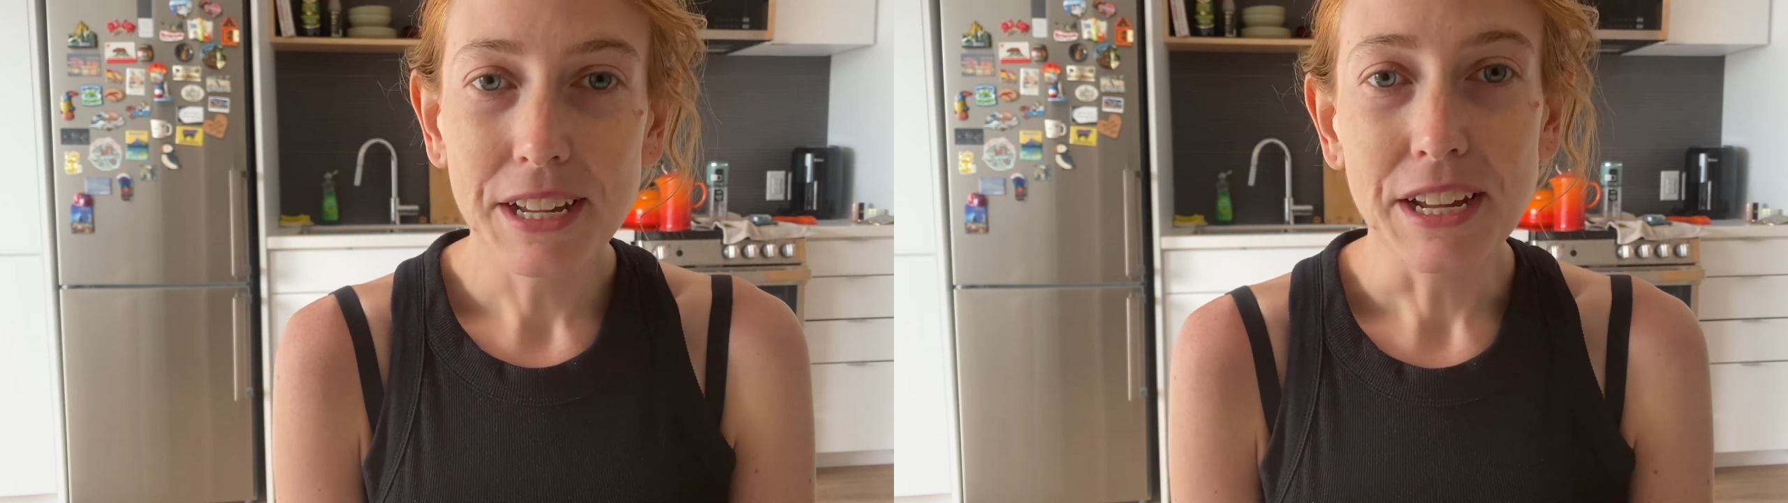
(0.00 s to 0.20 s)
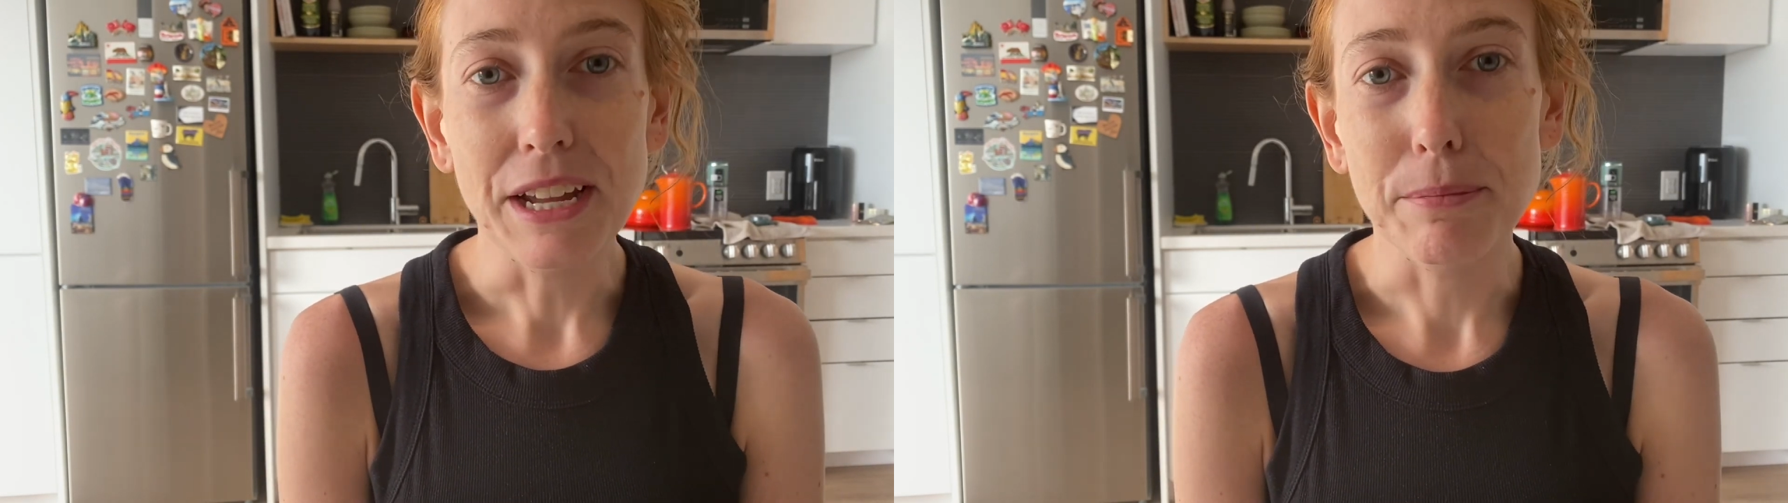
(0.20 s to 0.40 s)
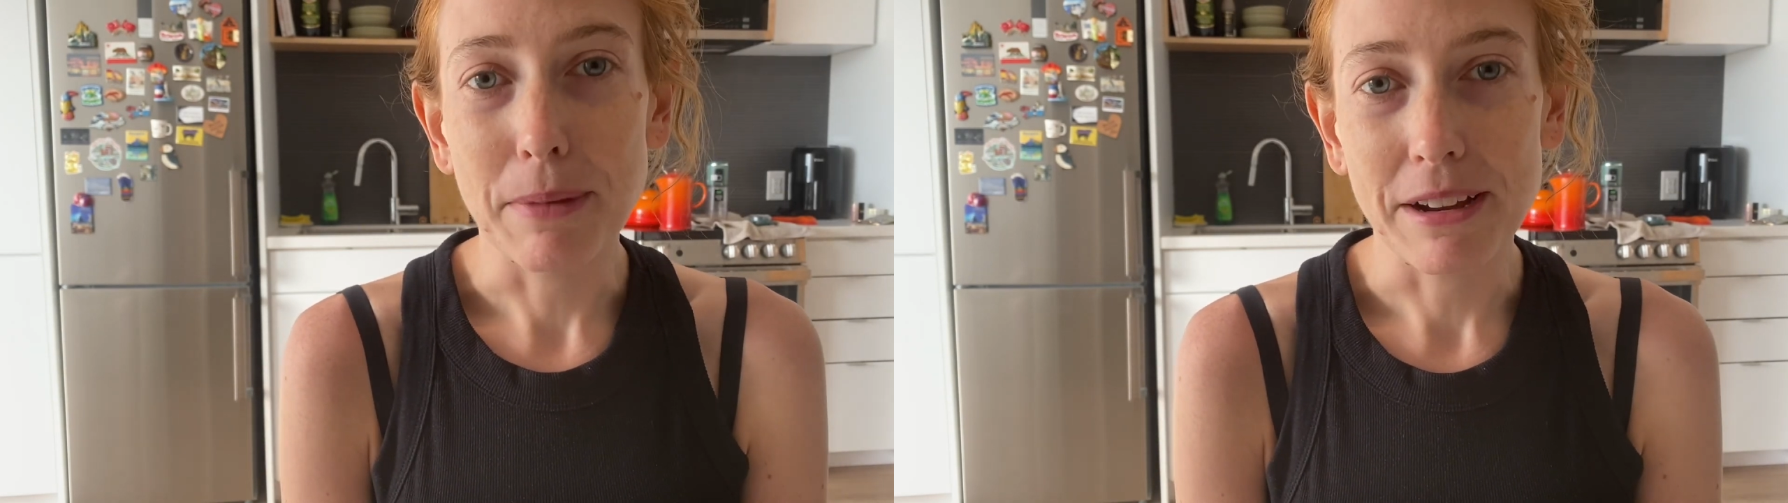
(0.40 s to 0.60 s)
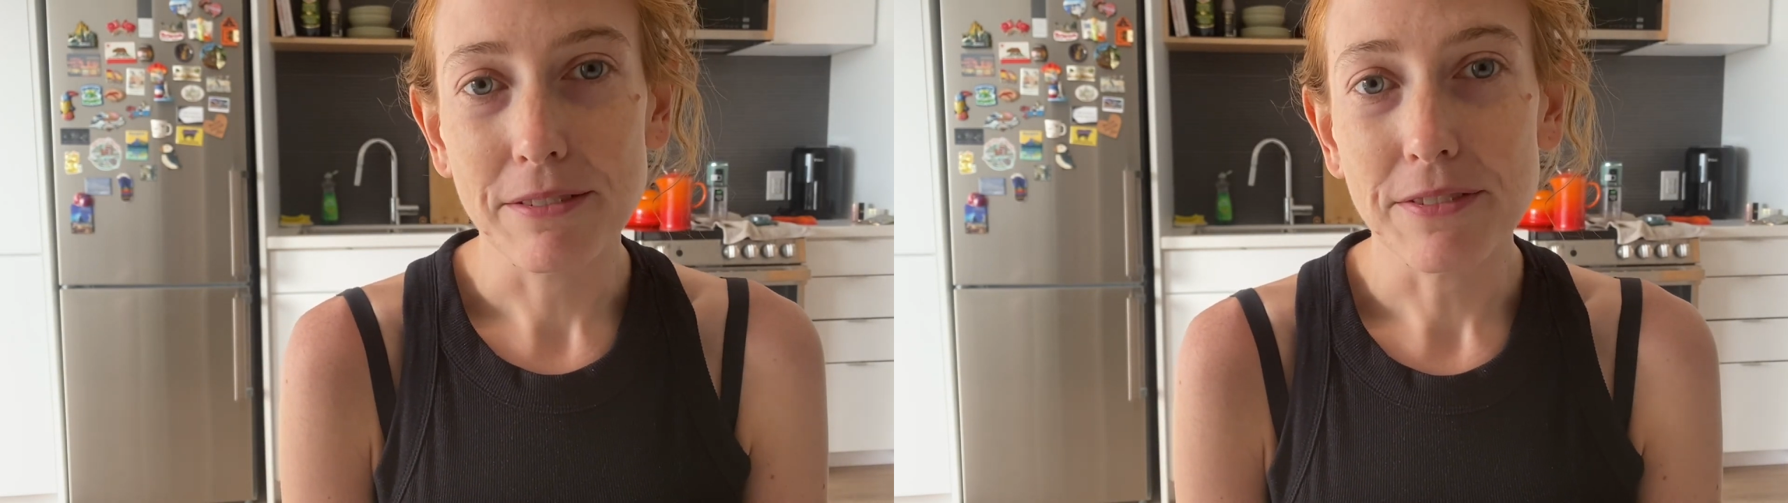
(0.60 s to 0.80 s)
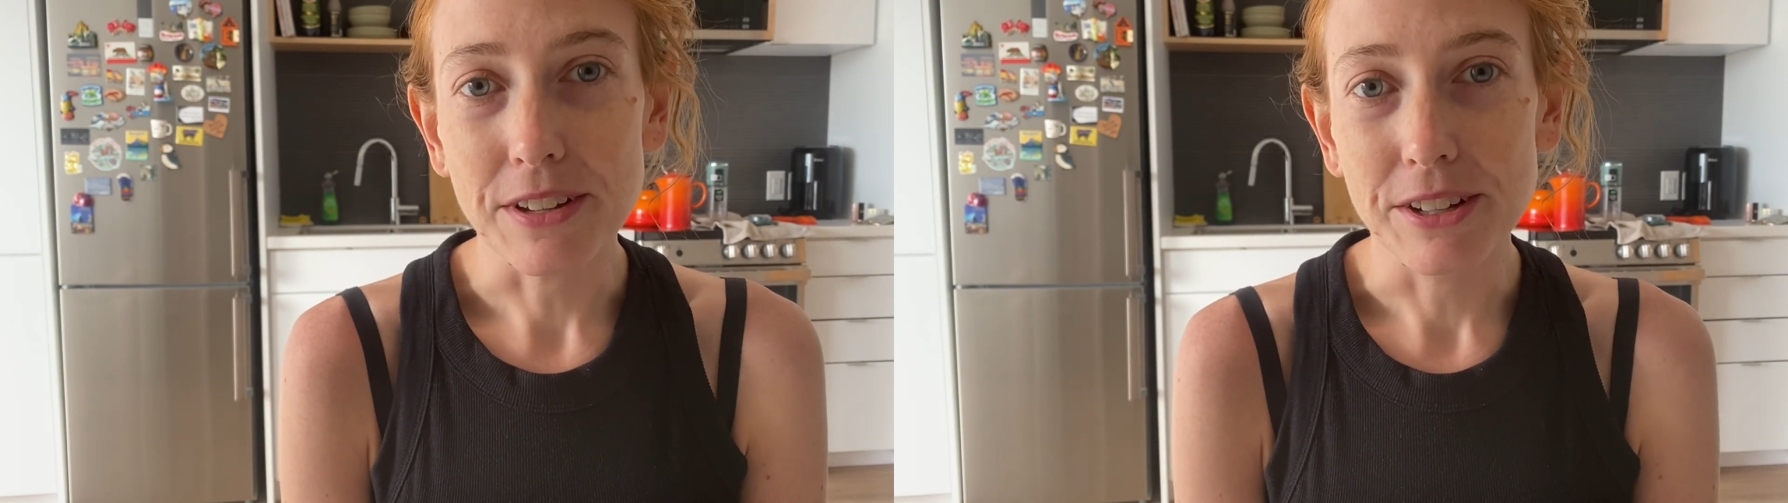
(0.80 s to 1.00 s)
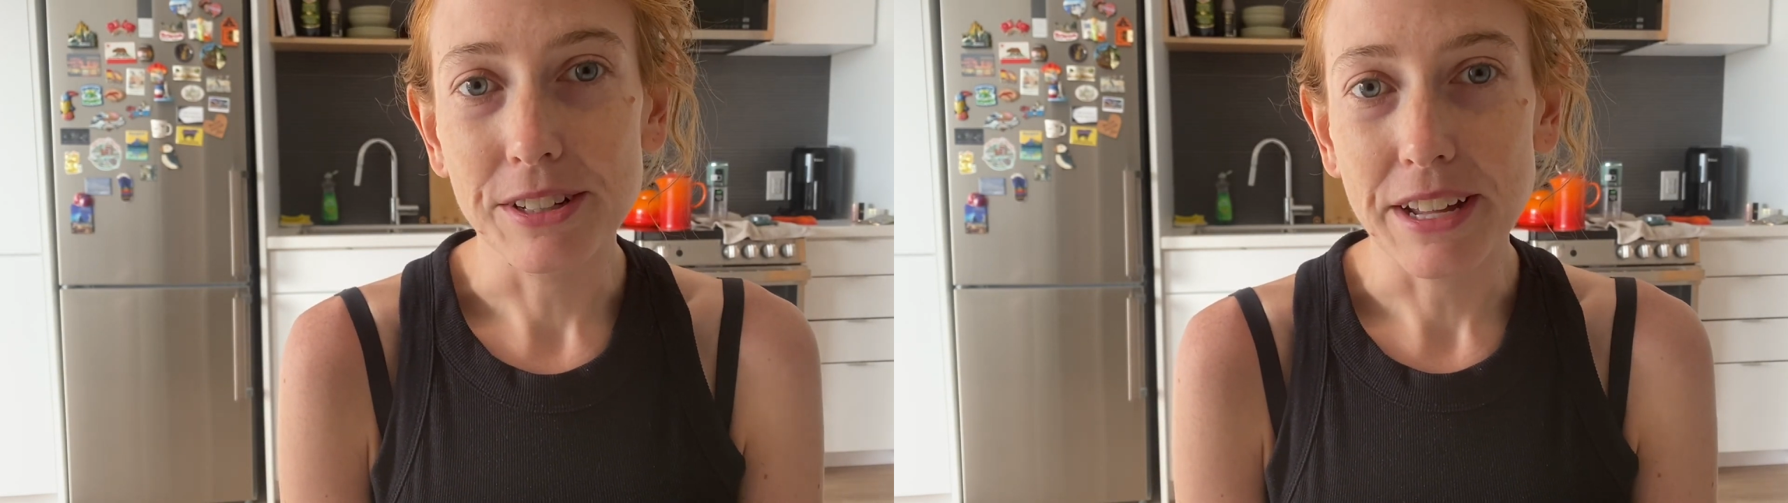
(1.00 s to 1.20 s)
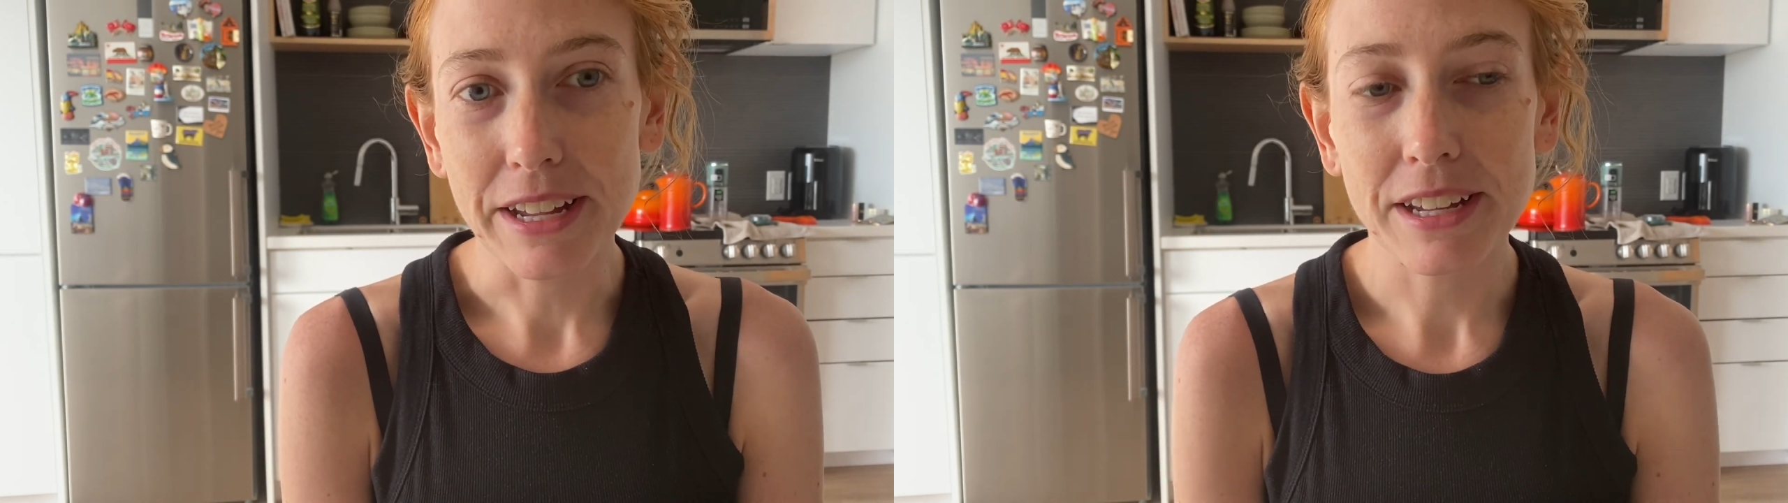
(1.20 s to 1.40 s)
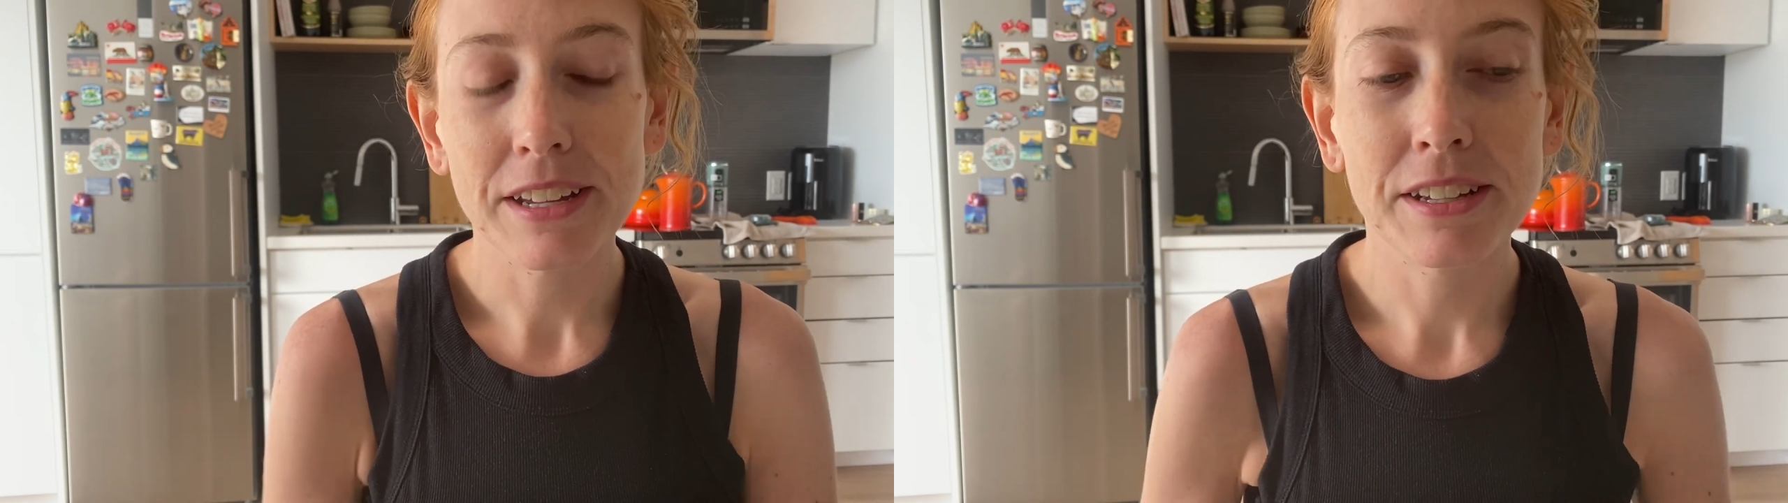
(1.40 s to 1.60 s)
it might feel like,